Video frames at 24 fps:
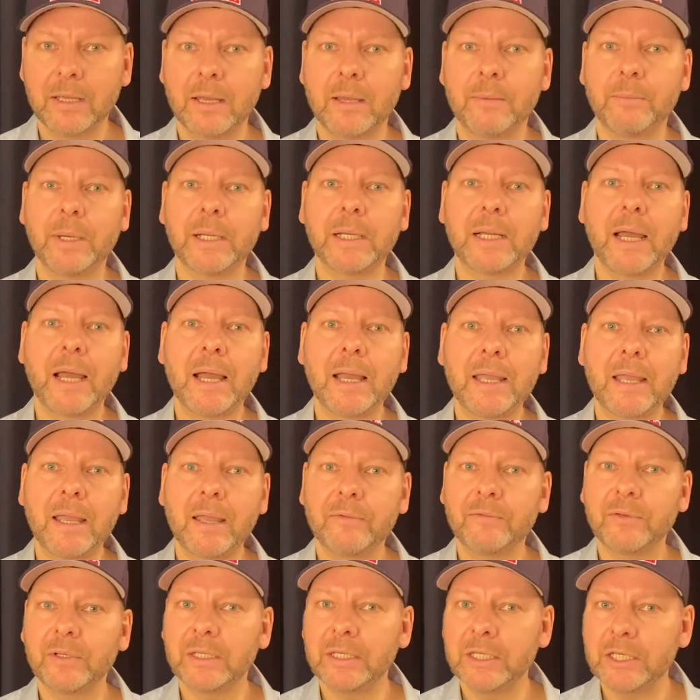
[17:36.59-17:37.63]
but I
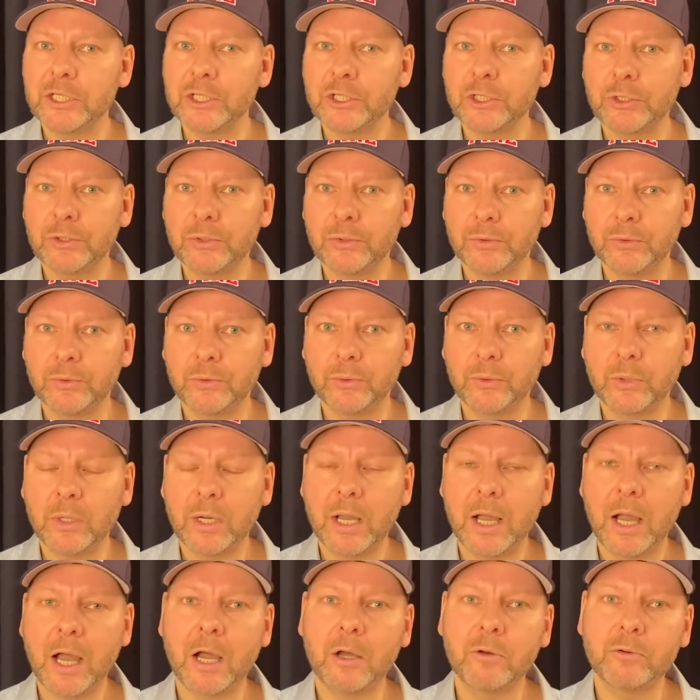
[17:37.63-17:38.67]
have an issue
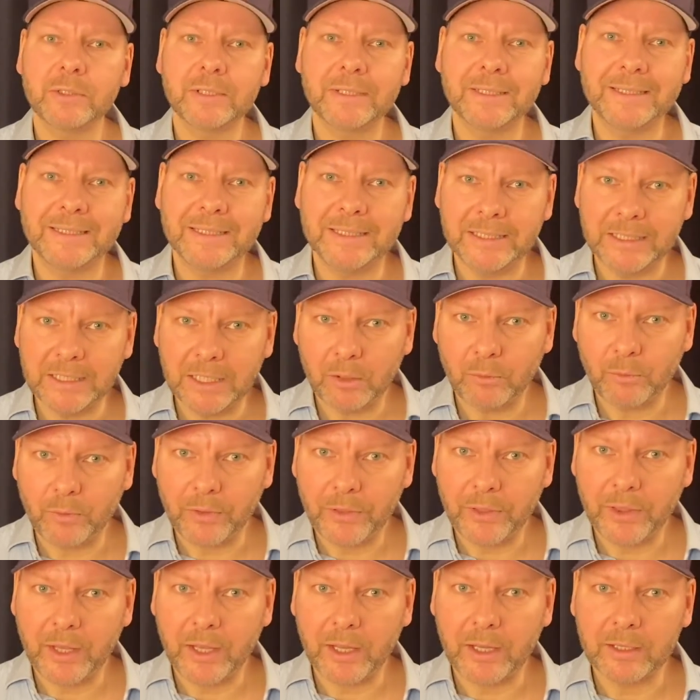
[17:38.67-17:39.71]
how they deal
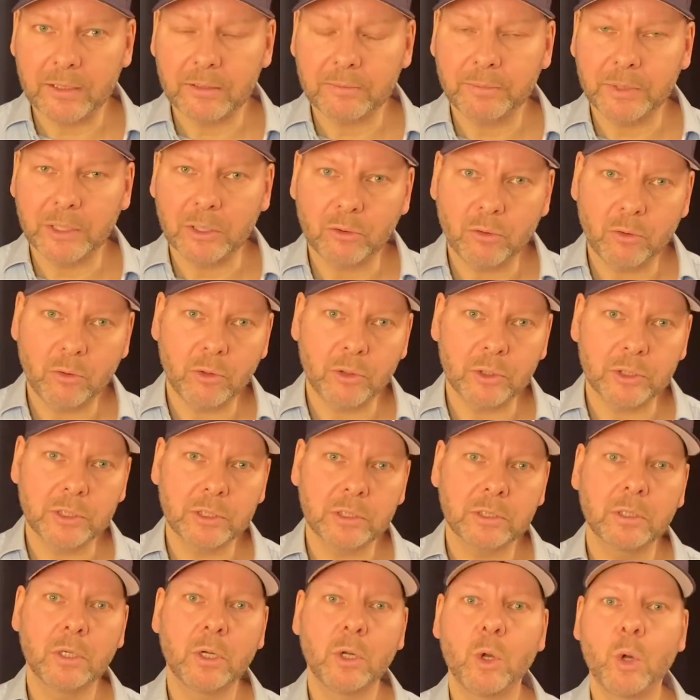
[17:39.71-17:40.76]
with that.
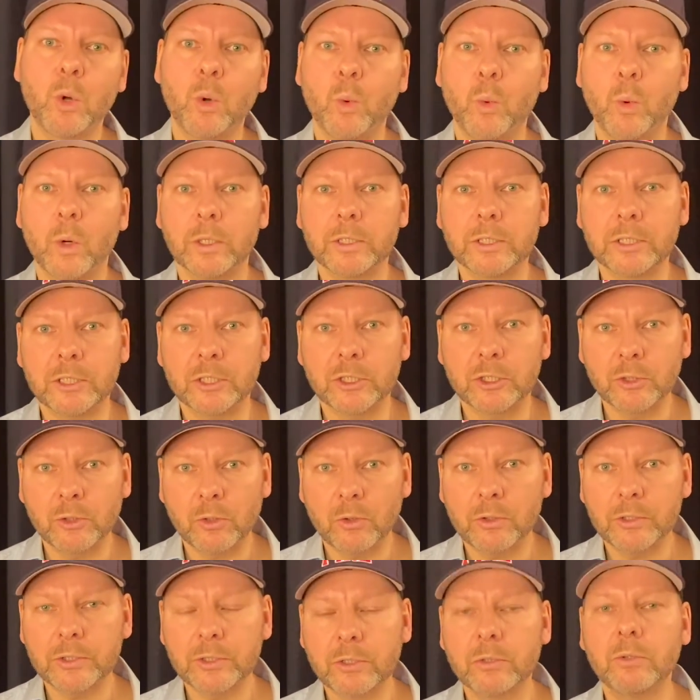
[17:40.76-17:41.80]
Because what the
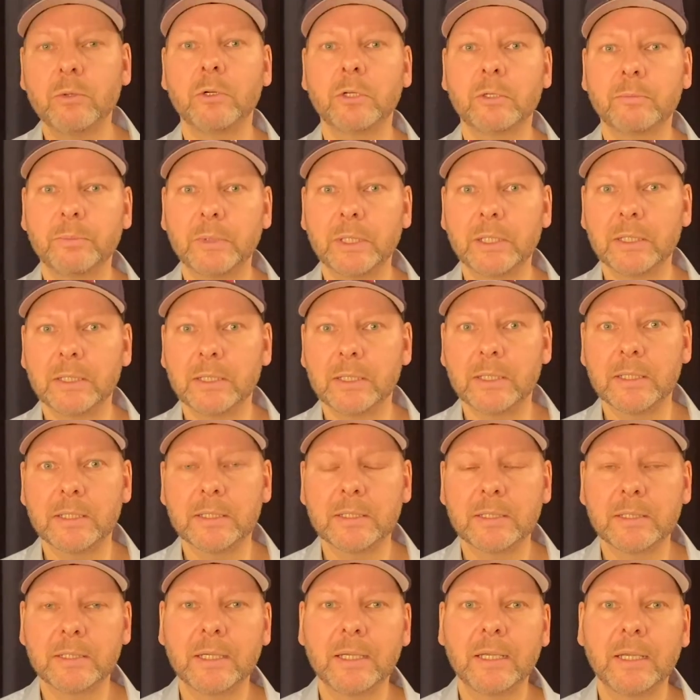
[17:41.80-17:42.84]
source told me
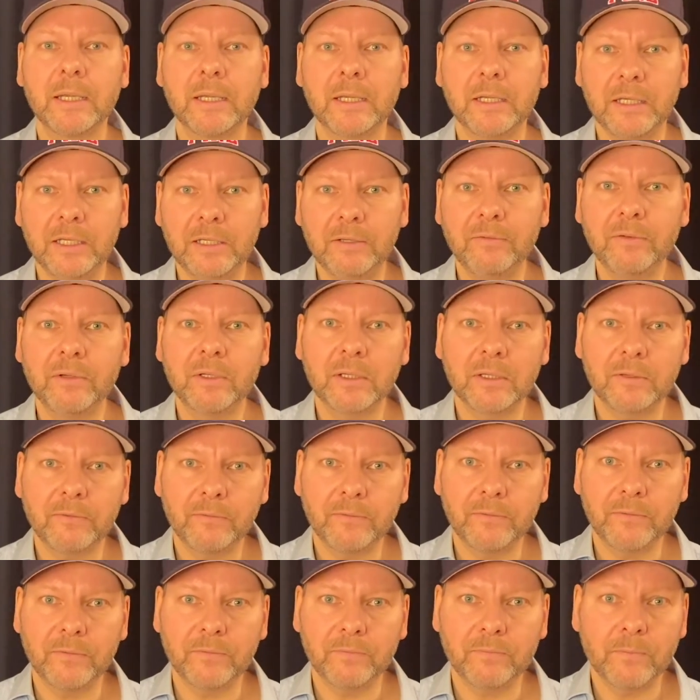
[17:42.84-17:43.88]
is, even
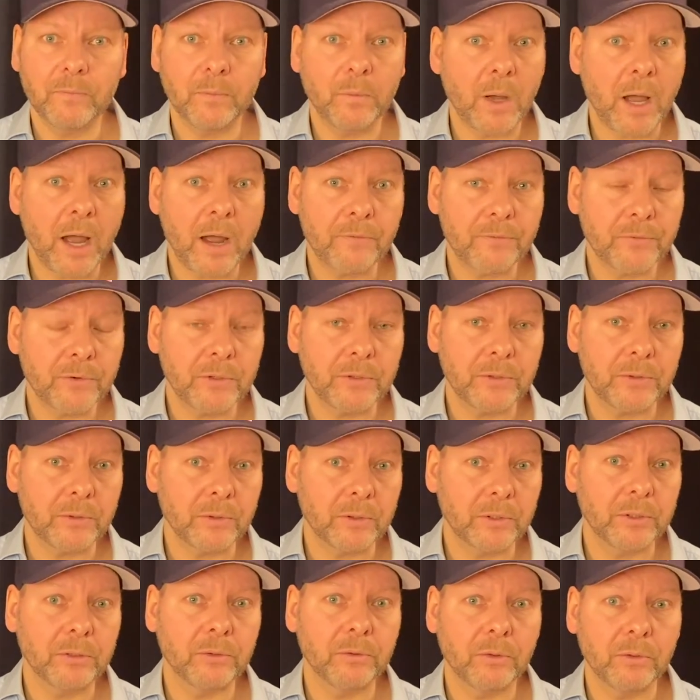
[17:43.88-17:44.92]
if after,
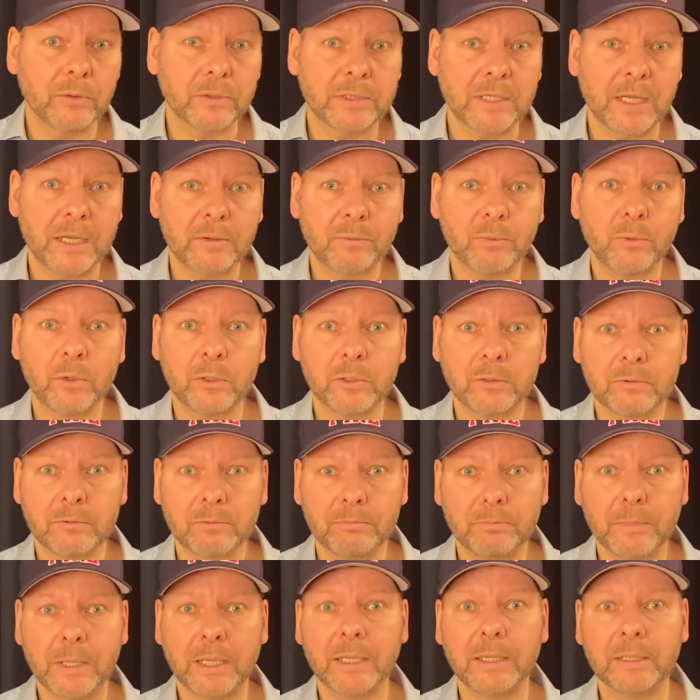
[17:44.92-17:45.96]
you know, that was
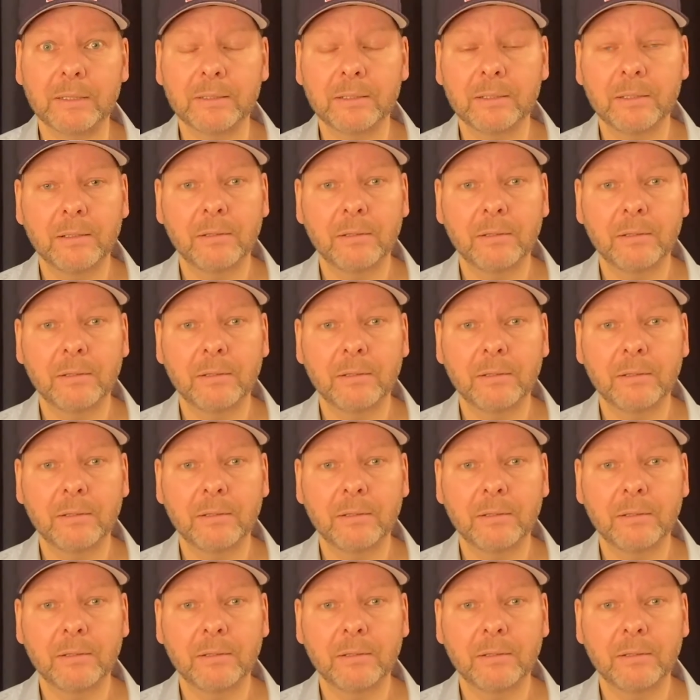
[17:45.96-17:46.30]
made